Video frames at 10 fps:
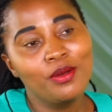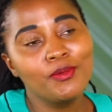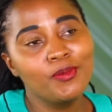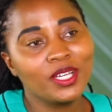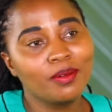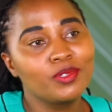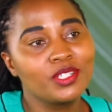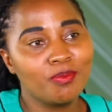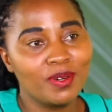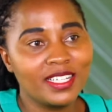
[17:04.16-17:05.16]
People
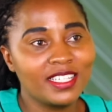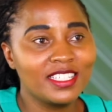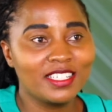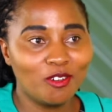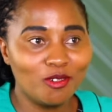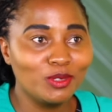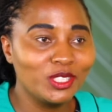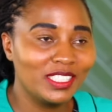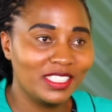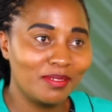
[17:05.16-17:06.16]
kept replicating
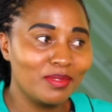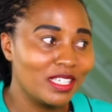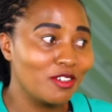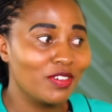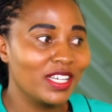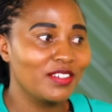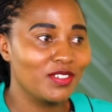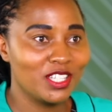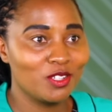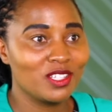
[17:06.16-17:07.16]
almost the same thing. You find
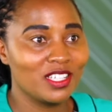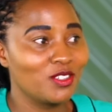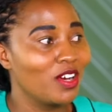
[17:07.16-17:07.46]
with sauces,